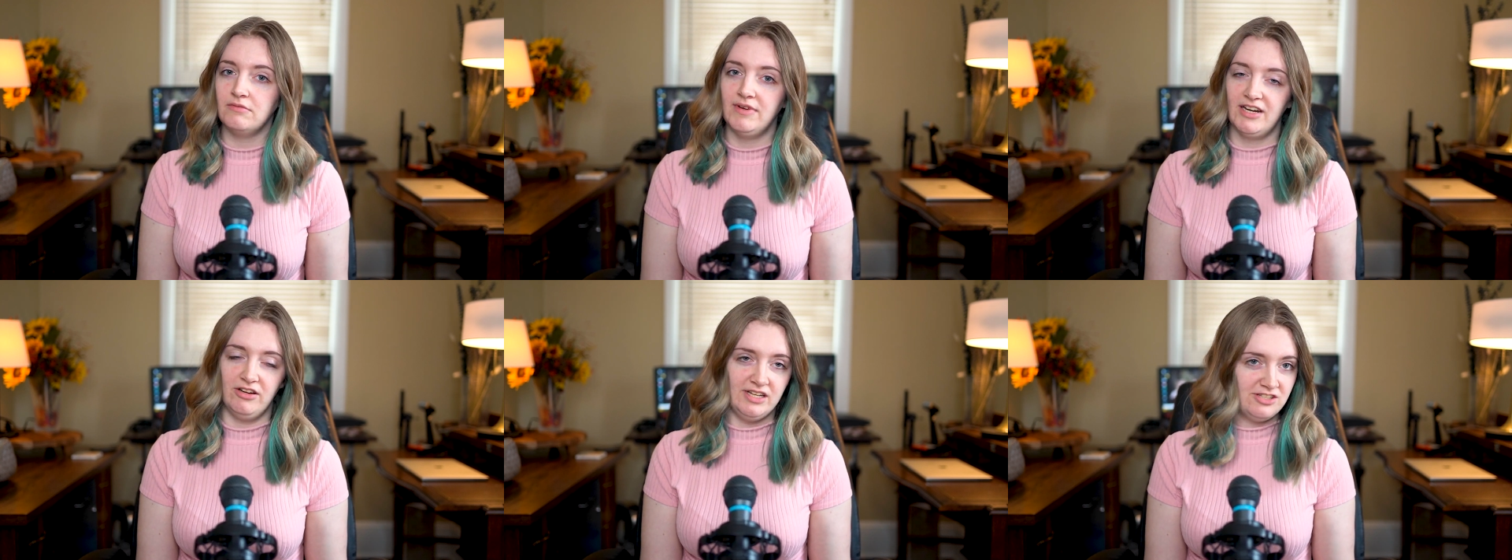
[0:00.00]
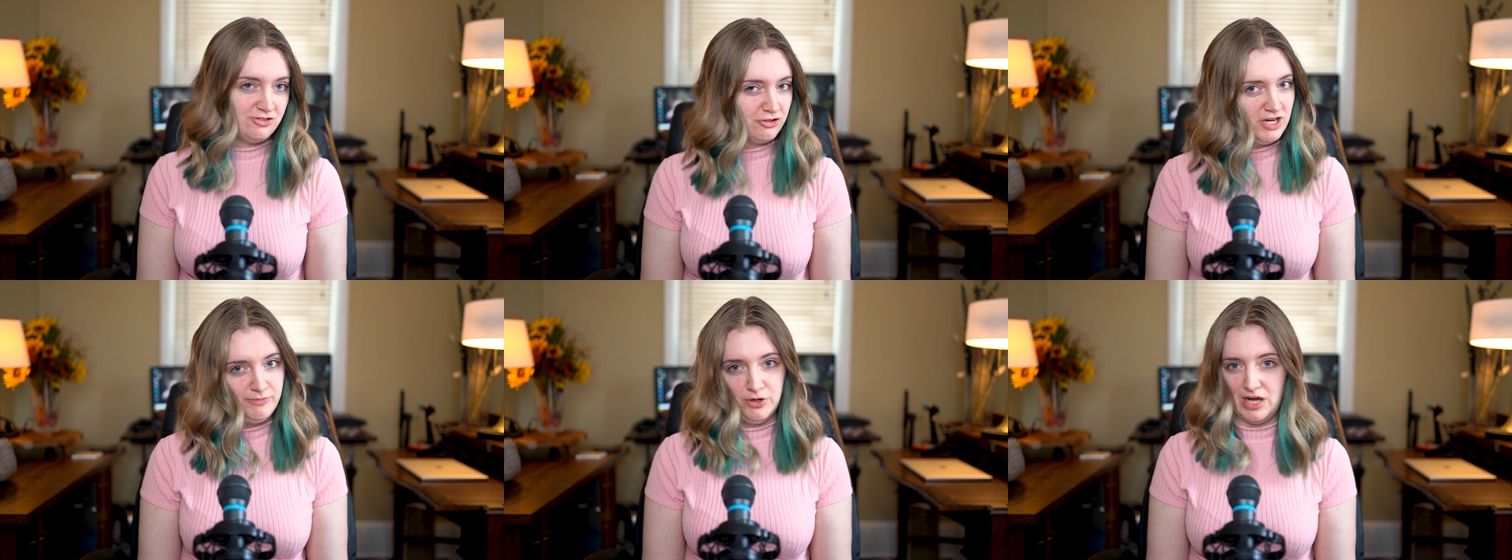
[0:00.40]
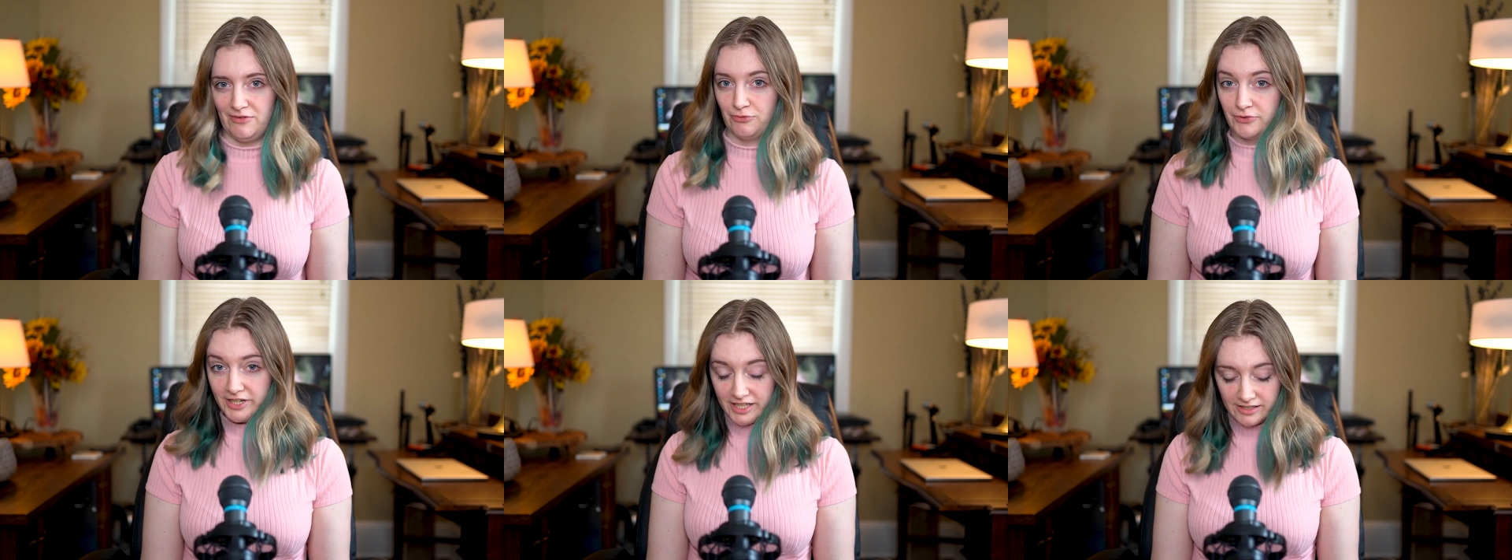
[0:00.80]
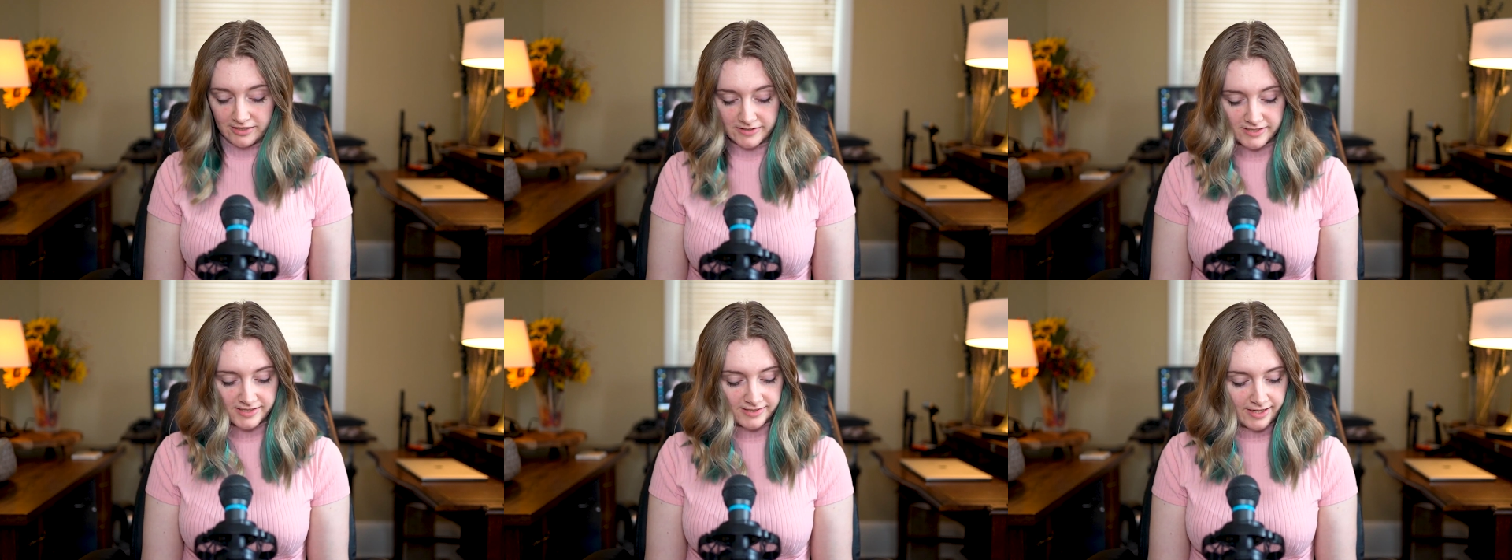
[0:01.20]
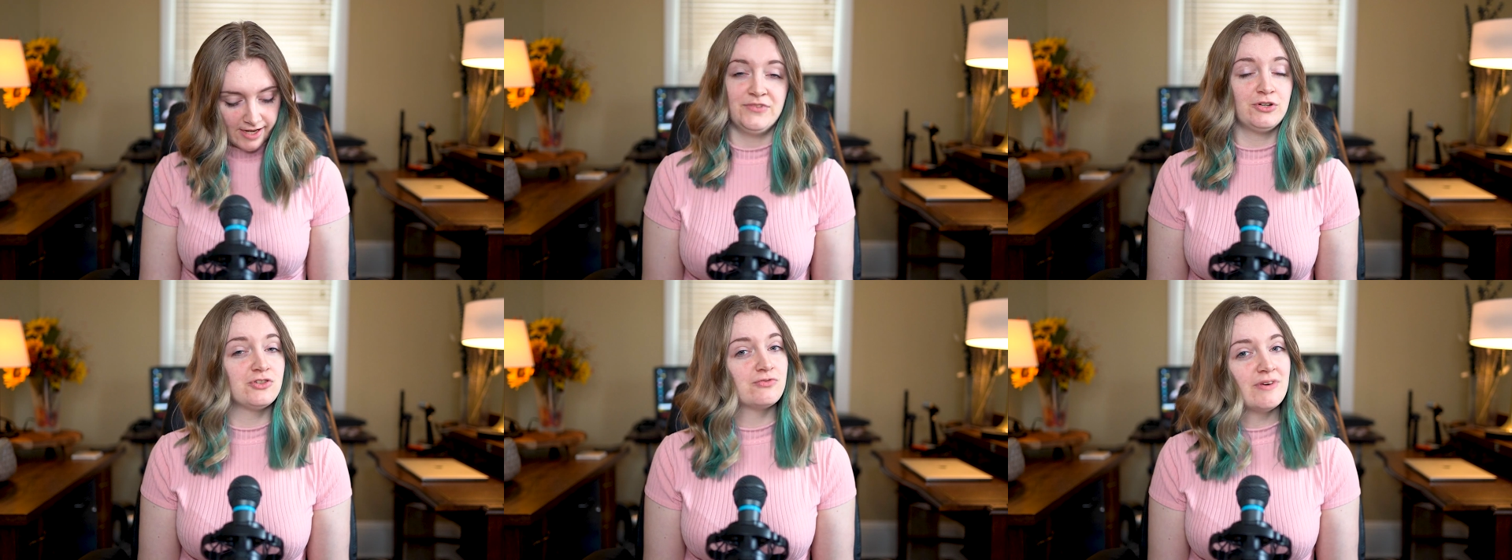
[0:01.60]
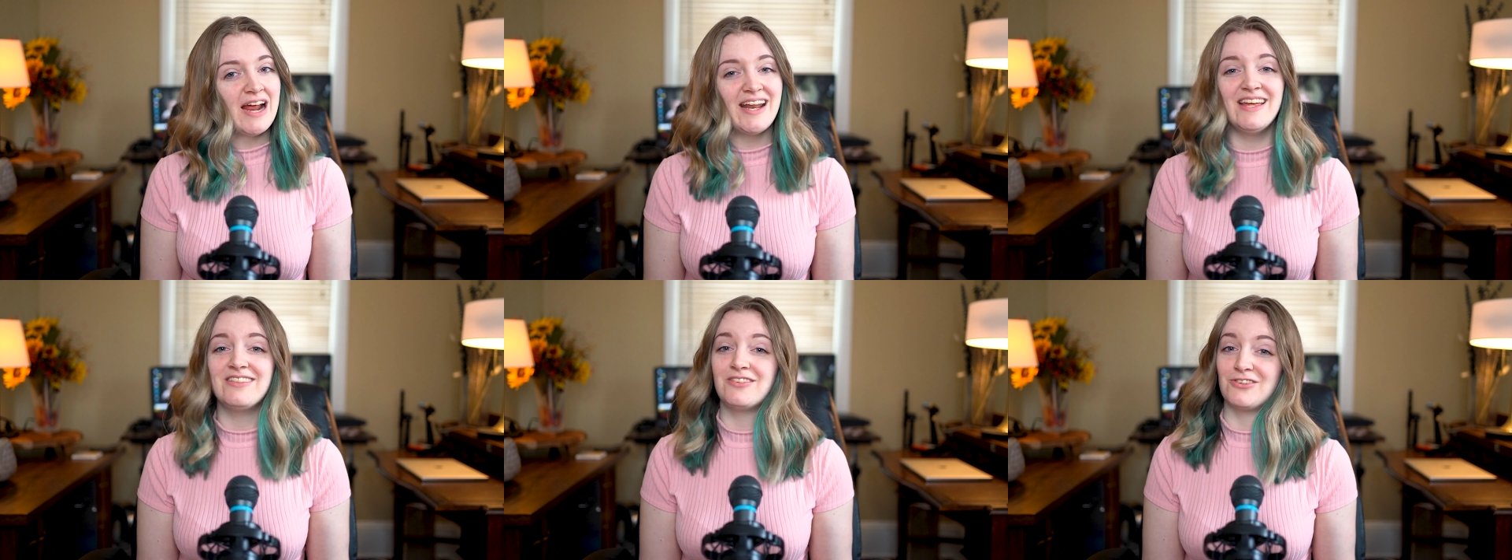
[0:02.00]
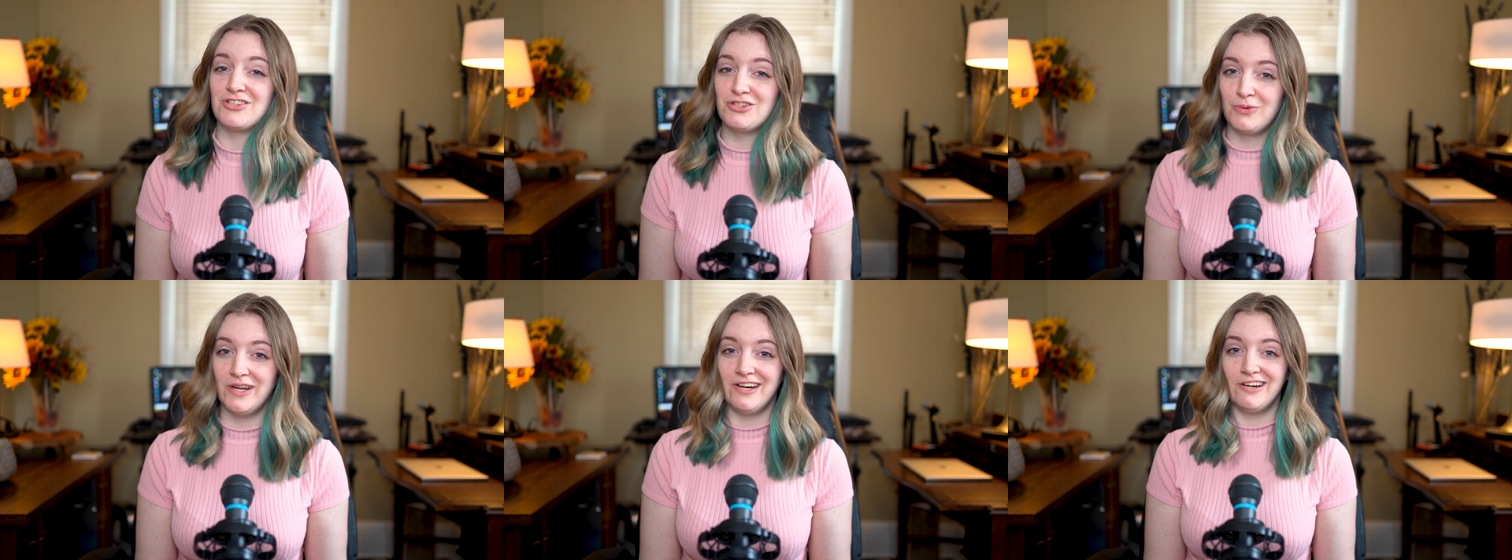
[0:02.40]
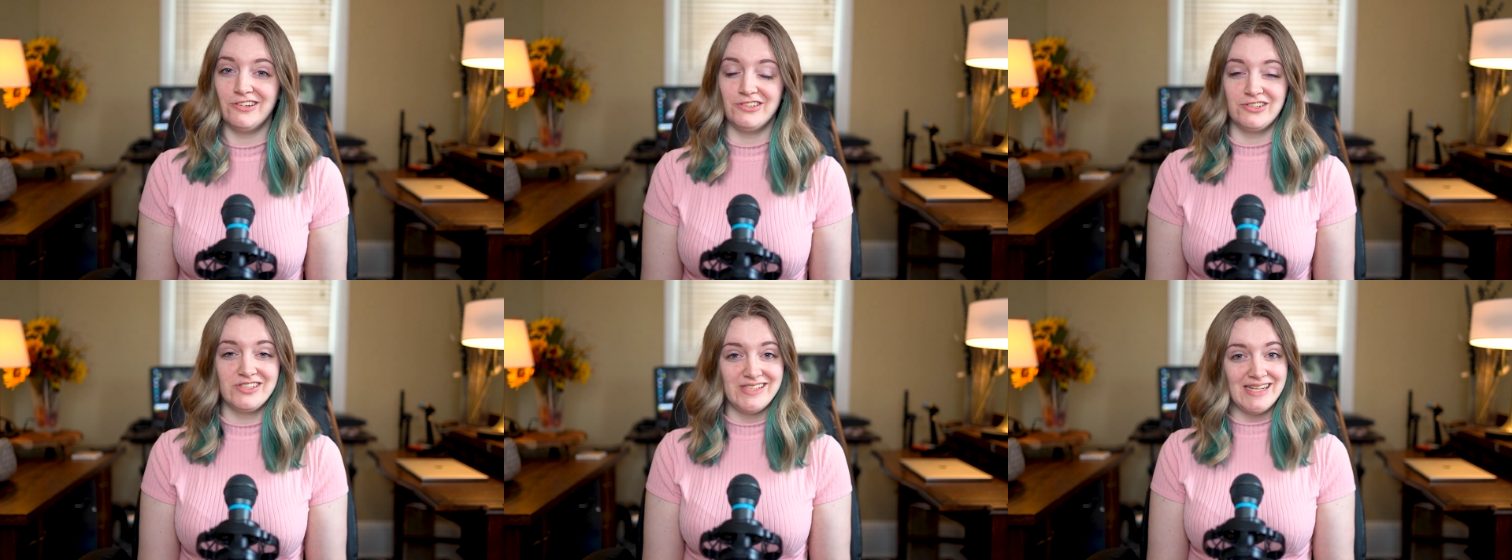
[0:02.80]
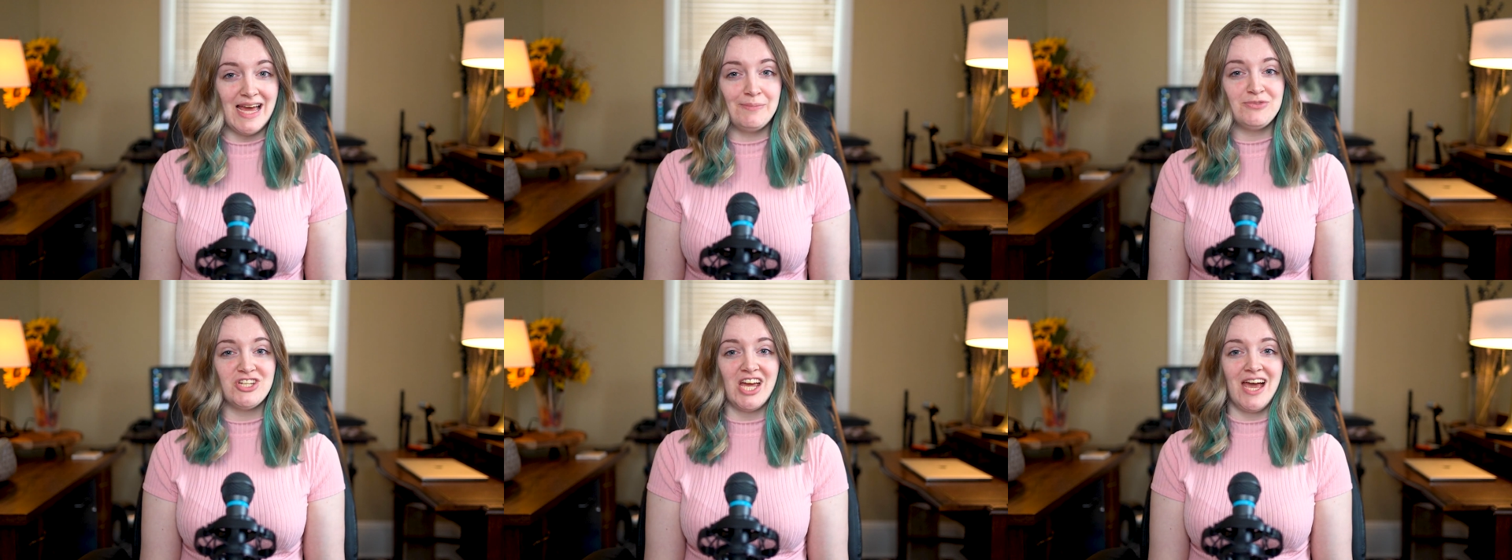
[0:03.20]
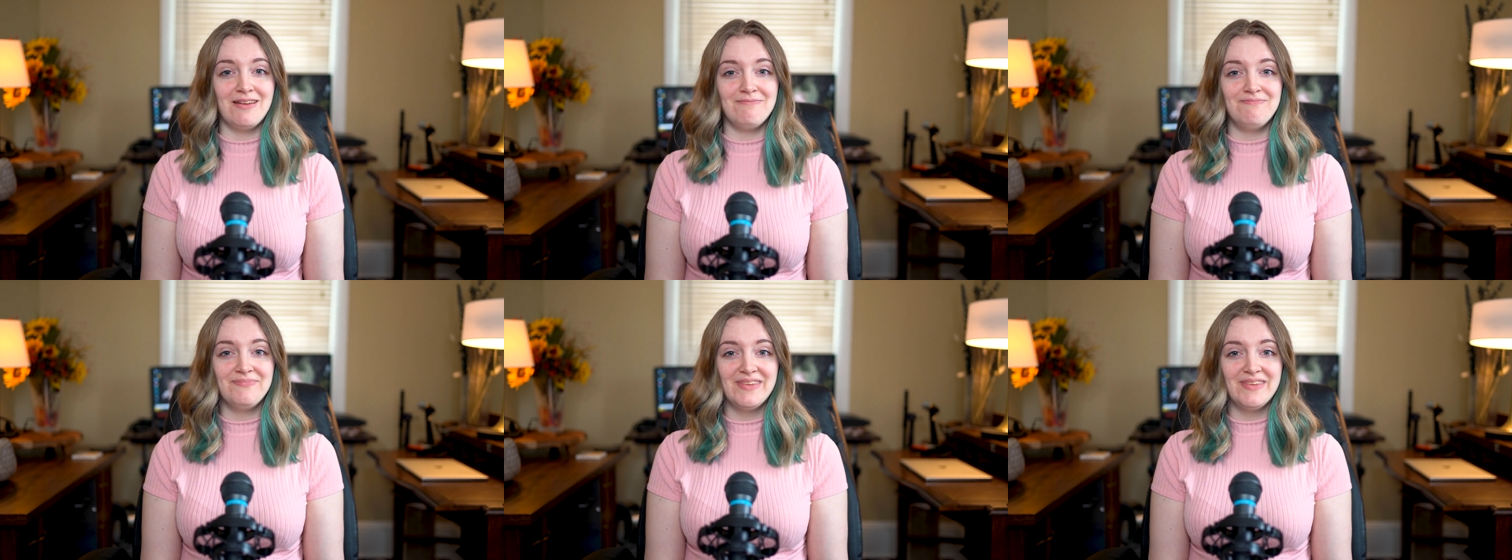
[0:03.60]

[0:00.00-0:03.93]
and on Instagram you have Reels, there's Reddit, there's Twitter, there's Snapchat,